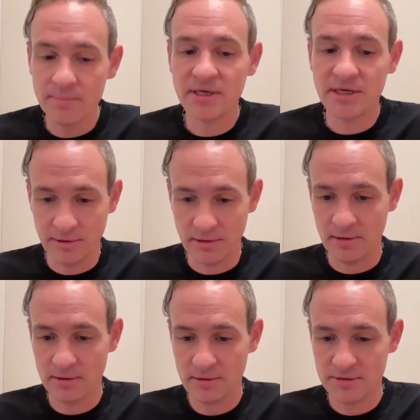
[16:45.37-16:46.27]

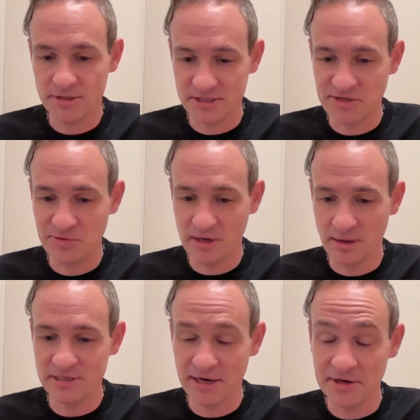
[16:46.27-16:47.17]
here to see what
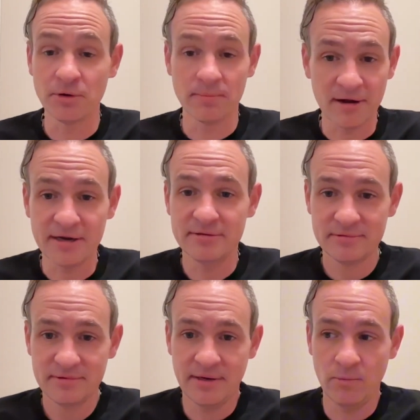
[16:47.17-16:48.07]
comes out of your brain
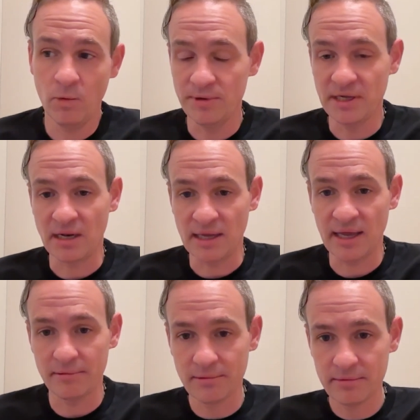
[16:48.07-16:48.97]
and what we can
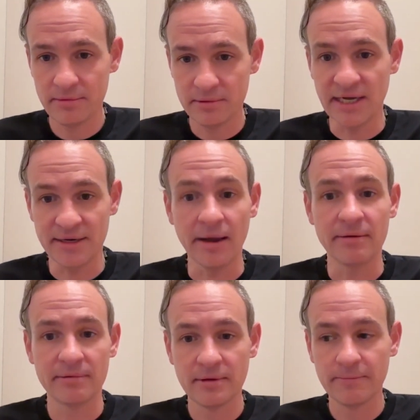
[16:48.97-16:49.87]
get done
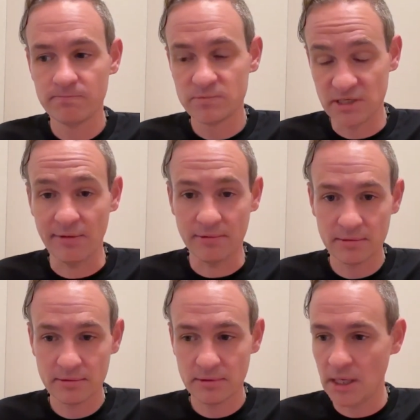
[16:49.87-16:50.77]
together.
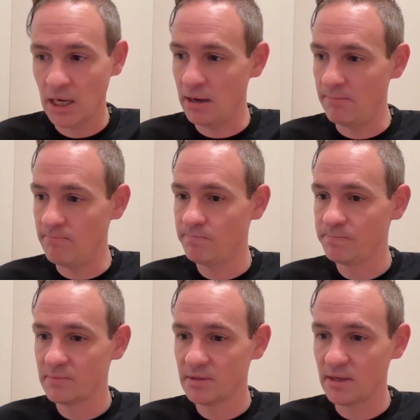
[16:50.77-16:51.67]
I'm
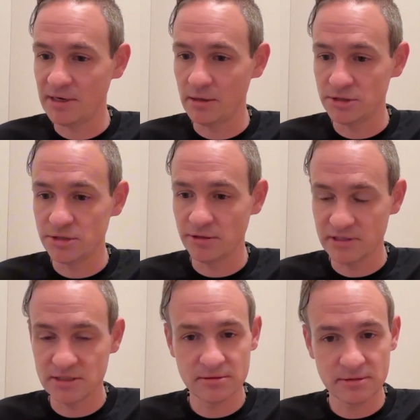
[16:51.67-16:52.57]
here in
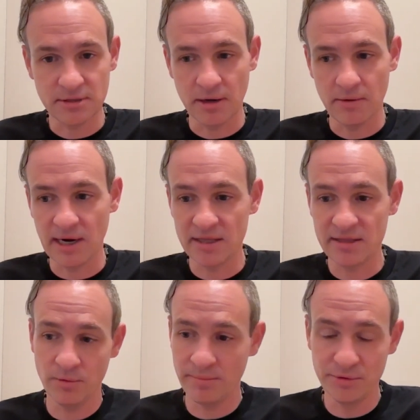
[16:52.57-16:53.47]
service, and I
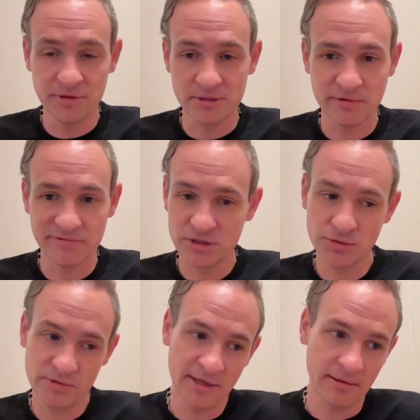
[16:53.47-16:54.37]
think we're both in service
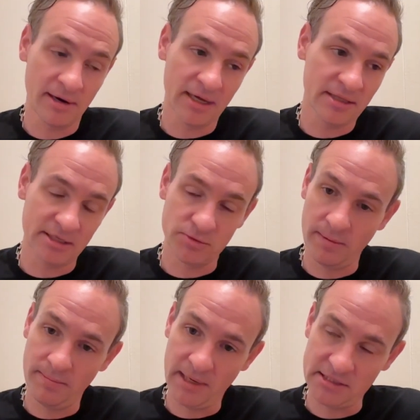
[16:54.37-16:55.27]
to each other. And I think that's
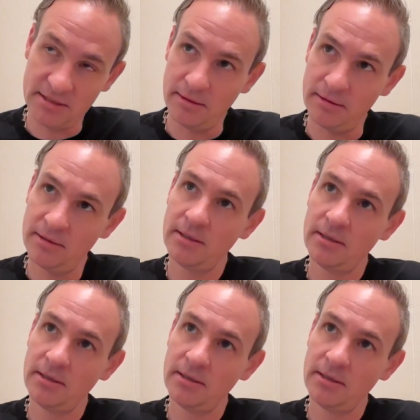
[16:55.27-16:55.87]
what makes the